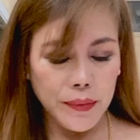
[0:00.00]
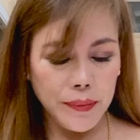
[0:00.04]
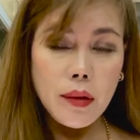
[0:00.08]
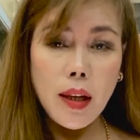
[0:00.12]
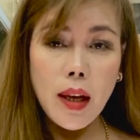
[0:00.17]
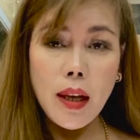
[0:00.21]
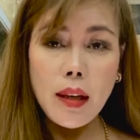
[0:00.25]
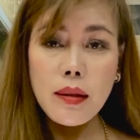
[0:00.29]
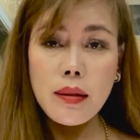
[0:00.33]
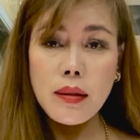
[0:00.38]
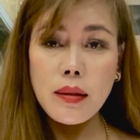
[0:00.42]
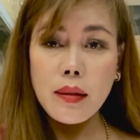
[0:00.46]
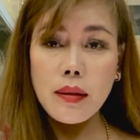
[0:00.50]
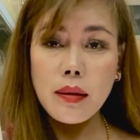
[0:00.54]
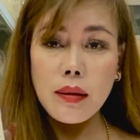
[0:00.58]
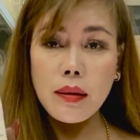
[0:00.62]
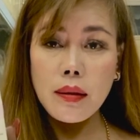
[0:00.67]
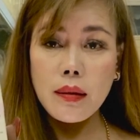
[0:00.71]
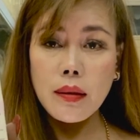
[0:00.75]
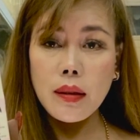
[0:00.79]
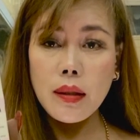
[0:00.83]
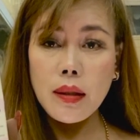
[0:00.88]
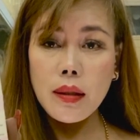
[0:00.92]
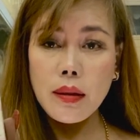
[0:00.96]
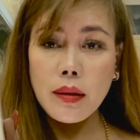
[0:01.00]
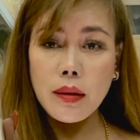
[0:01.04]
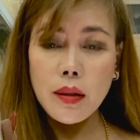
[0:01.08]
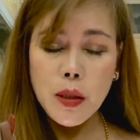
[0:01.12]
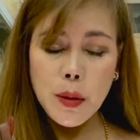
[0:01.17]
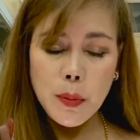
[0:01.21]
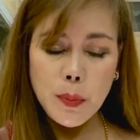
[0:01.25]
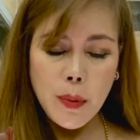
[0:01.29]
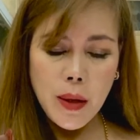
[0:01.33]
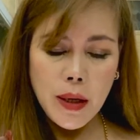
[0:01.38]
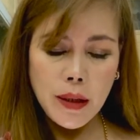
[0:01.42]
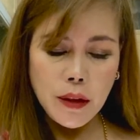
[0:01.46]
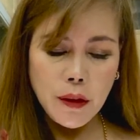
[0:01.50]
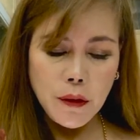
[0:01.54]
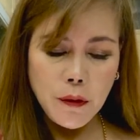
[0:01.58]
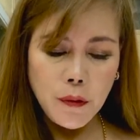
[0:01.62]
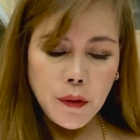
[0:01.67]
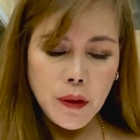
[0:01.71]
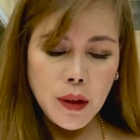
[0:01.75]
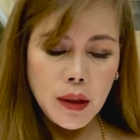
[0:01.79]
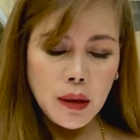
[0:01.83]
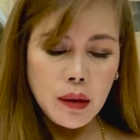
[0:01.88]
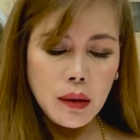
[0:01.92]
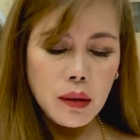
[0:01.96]
Next is this
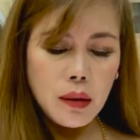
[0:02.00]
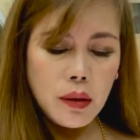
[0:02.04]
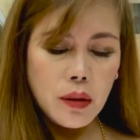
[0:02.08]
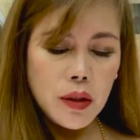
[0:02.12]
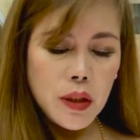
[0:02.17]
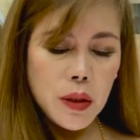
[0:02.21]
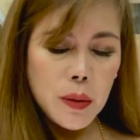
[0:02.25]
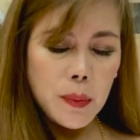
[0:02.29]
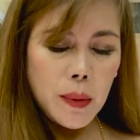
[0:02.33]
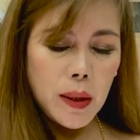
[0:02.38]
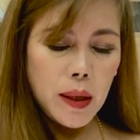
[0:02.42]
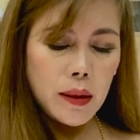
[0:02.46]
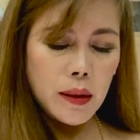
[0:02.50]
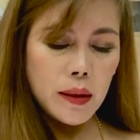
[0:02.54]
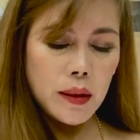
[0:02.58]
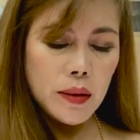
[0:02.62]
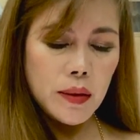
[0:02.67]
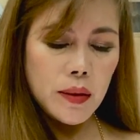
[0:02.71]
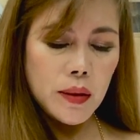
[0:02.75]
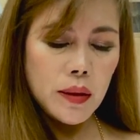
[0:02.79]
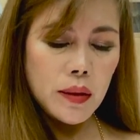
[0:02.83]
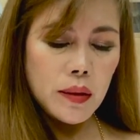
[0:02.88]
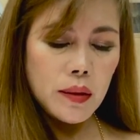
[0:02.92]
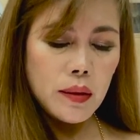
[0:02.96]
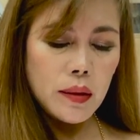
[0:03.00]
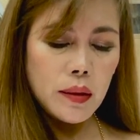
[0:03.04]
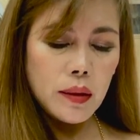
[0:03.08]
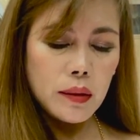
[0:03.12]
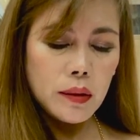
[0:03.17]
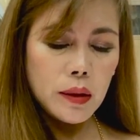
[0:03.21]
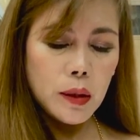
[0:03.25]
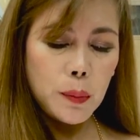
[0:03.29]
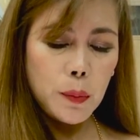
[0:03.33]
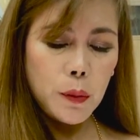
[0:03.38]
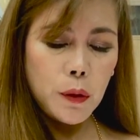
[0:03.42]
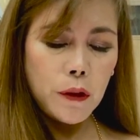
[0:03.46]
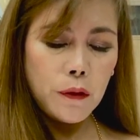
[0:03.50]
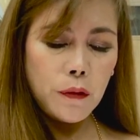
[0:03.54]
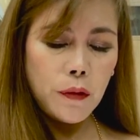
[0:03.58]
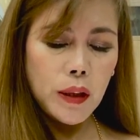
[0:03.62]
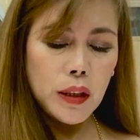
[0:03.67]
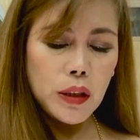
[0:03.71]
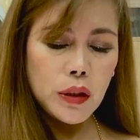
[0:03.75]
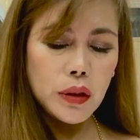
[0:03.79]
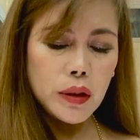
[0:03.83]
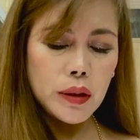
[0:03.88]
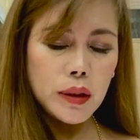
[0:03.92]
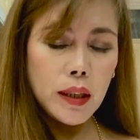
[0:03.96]
Benefit Cosmetics The
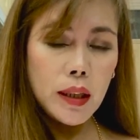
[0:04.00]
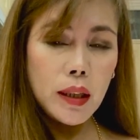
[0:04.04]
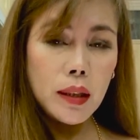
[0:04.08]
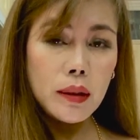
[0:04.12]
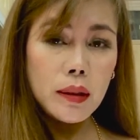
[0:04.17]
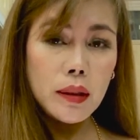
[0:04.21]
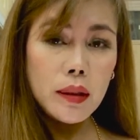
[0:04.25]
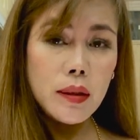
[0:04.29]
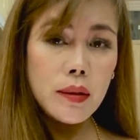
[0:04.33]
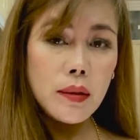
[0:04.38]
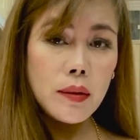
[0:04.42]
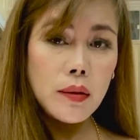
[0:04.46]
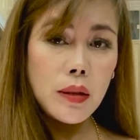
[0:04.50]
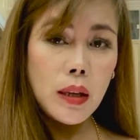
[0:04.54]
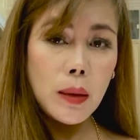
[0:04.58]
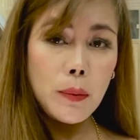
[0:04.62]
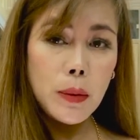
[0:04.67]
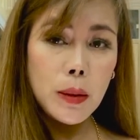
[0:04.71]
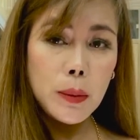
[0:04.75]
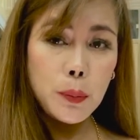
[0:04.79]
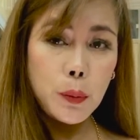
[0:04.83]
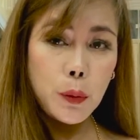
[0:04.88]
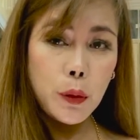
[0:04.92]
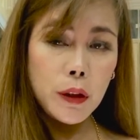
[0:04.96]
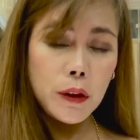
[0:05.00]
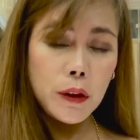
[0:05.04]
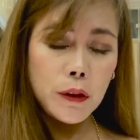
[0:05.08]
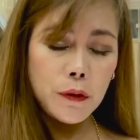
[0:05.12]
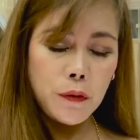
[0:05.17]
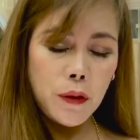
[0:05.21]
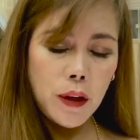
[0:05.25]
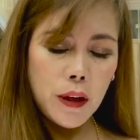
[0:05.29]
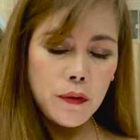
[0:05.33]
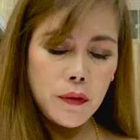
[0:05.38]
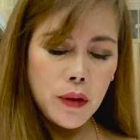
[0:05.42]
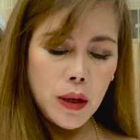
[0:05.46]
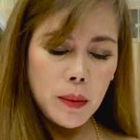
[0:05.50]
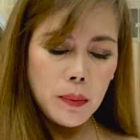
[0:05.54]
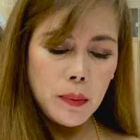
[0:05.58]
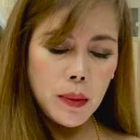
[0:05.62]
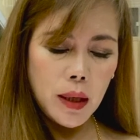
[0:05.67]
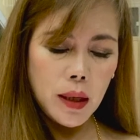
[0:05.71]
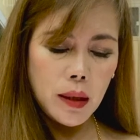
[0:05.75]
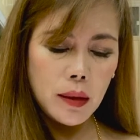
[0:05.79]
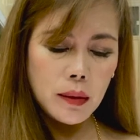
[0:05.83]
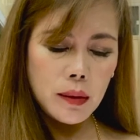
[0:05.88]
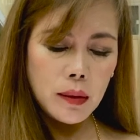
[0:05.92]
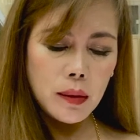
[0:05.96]
Professional. It's 7.5
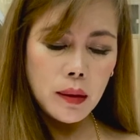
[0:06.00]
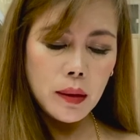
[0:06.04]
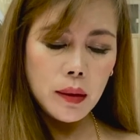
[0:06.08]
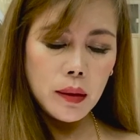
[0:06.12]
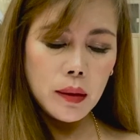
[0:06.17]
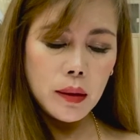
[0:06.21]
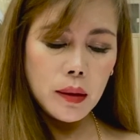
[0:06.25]
ml.